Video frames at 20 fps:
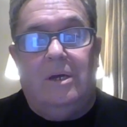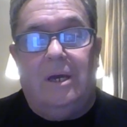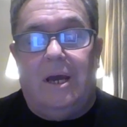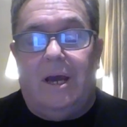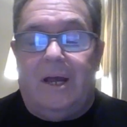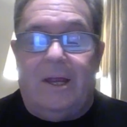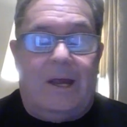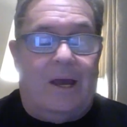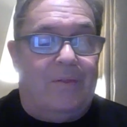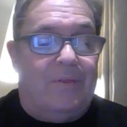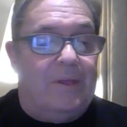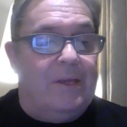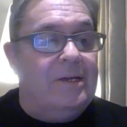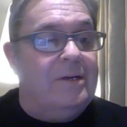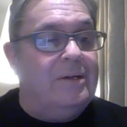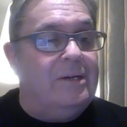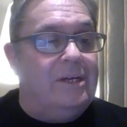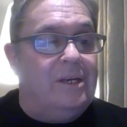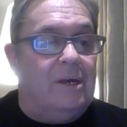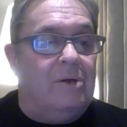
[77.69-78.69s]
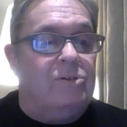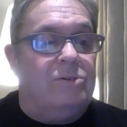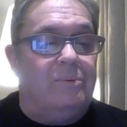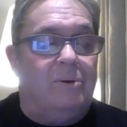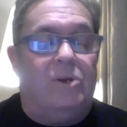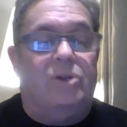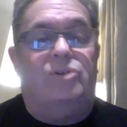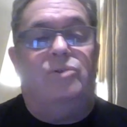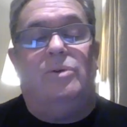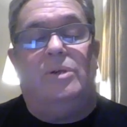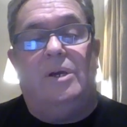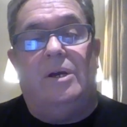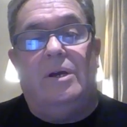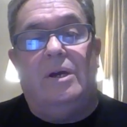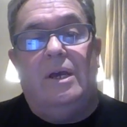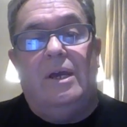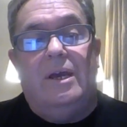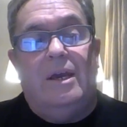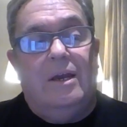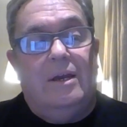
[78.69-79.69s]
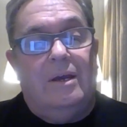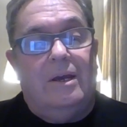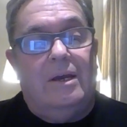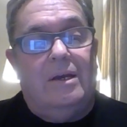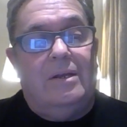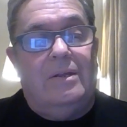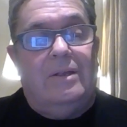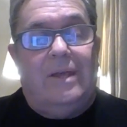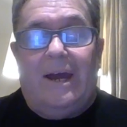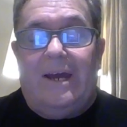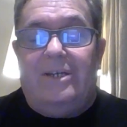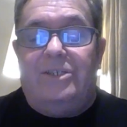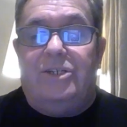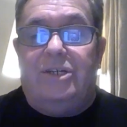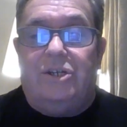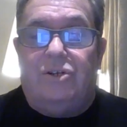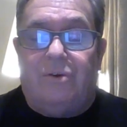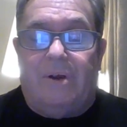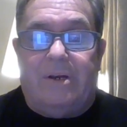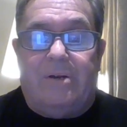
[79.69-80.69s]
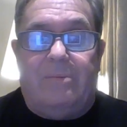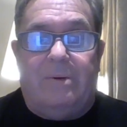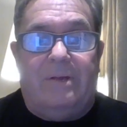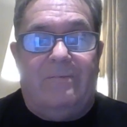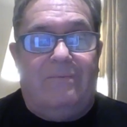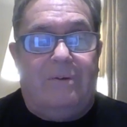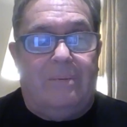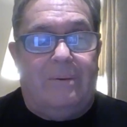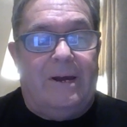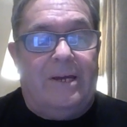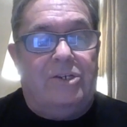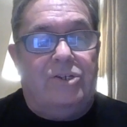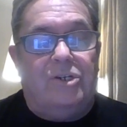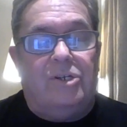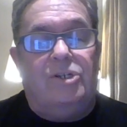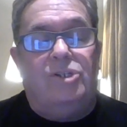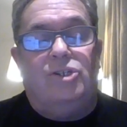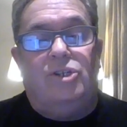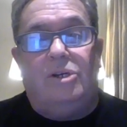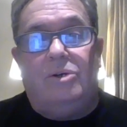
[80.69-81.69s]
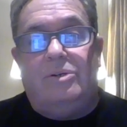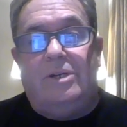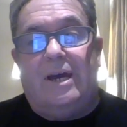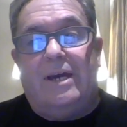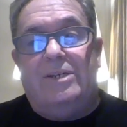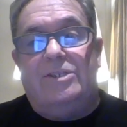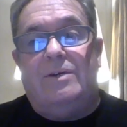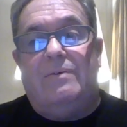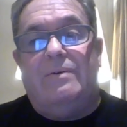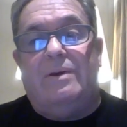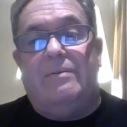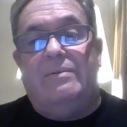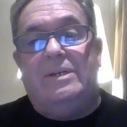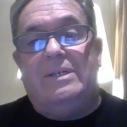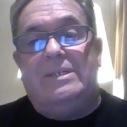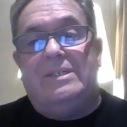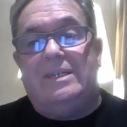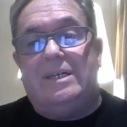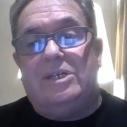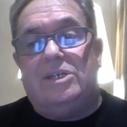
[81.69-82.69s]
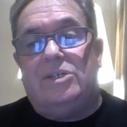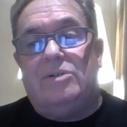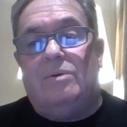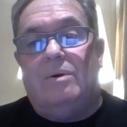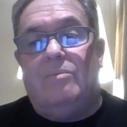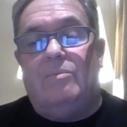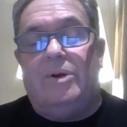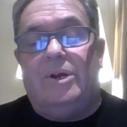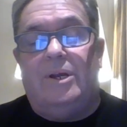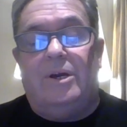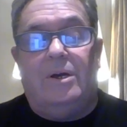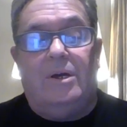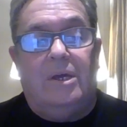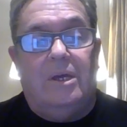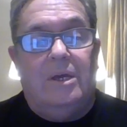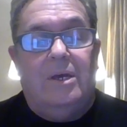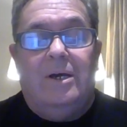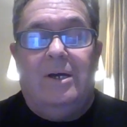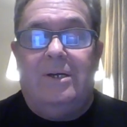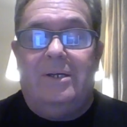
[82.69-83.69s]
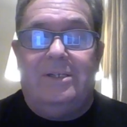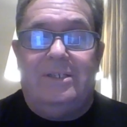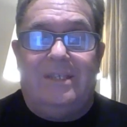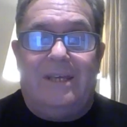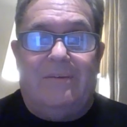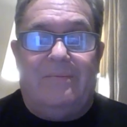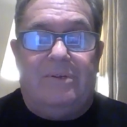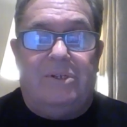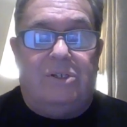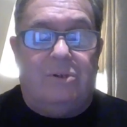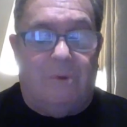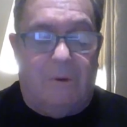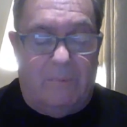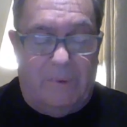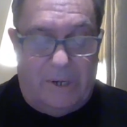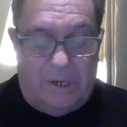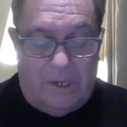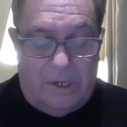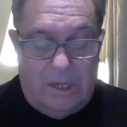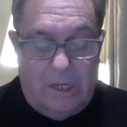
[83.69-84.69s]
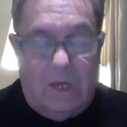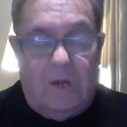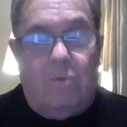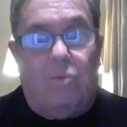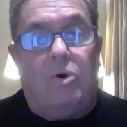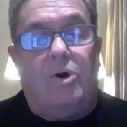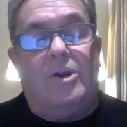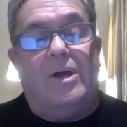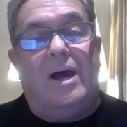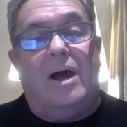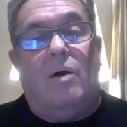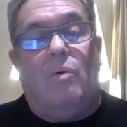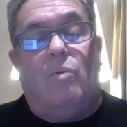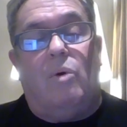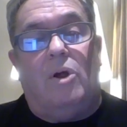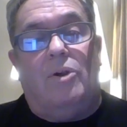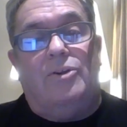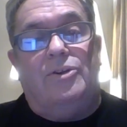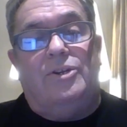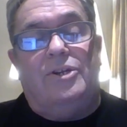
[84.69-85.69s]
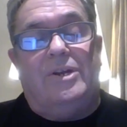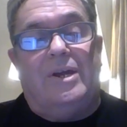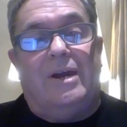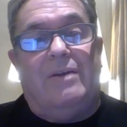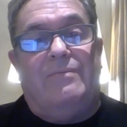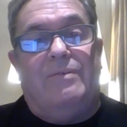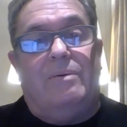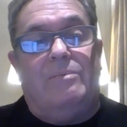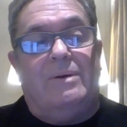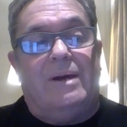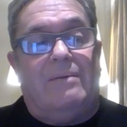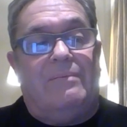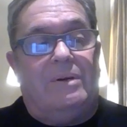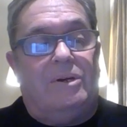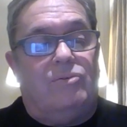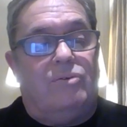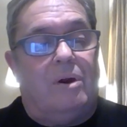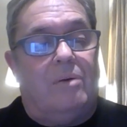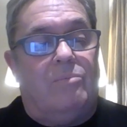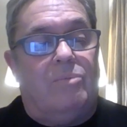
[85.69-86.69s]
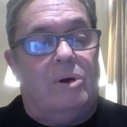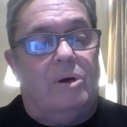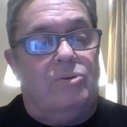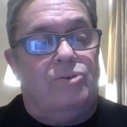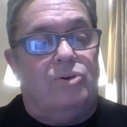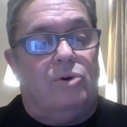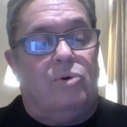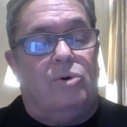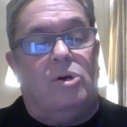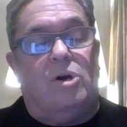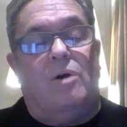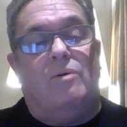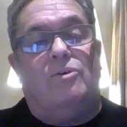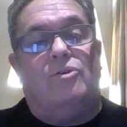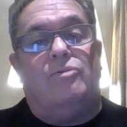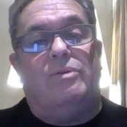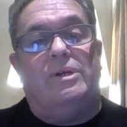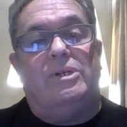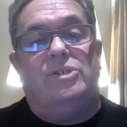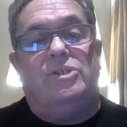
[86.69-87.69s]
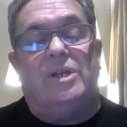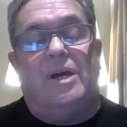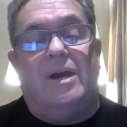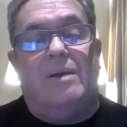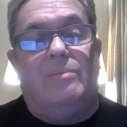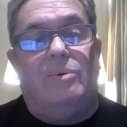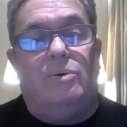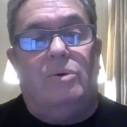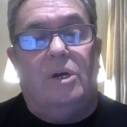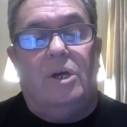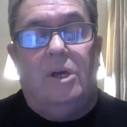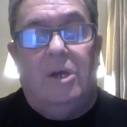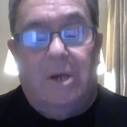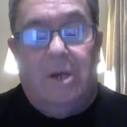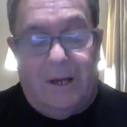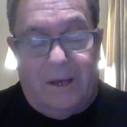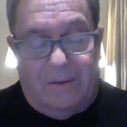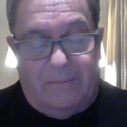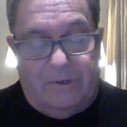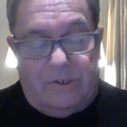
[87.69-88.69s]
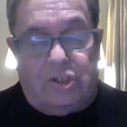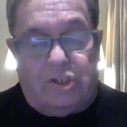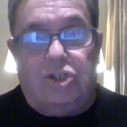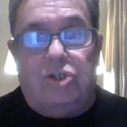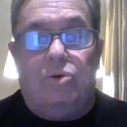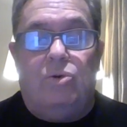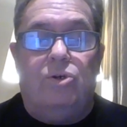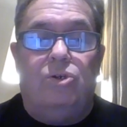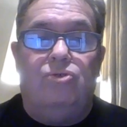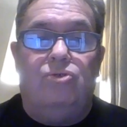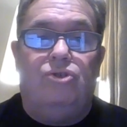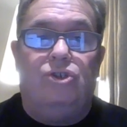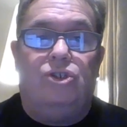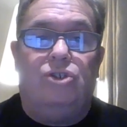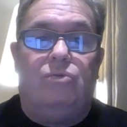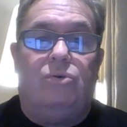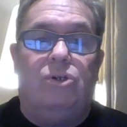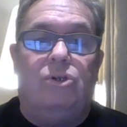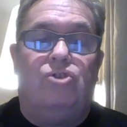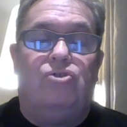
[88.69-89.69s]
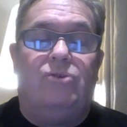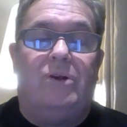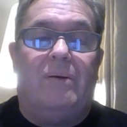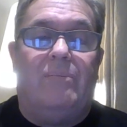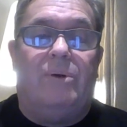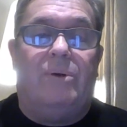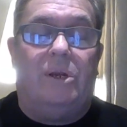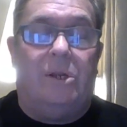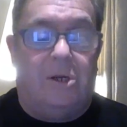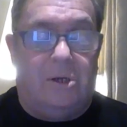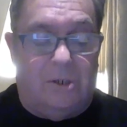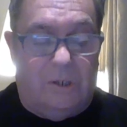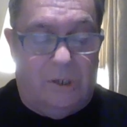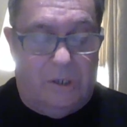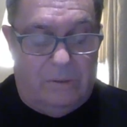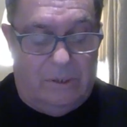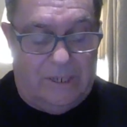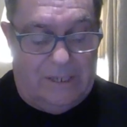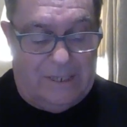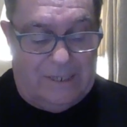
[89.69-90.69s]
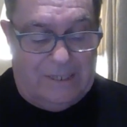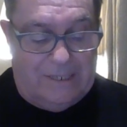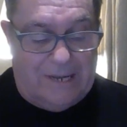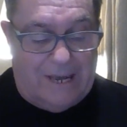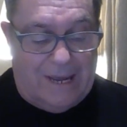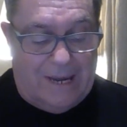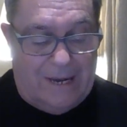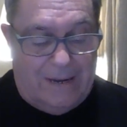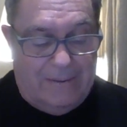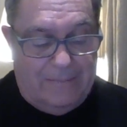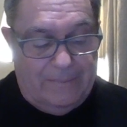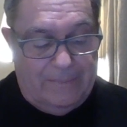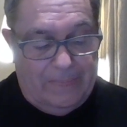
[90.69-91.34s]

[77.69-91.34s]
I think, you know, to be honest with you, that is incredible information. In 2 days, I've given you a 6-1 winner and a 7-1 winner. 1 out of 1 today from Gavin Cromwell's All Conquering Stable. I'll give you a 200-1 treble on New Year's Day.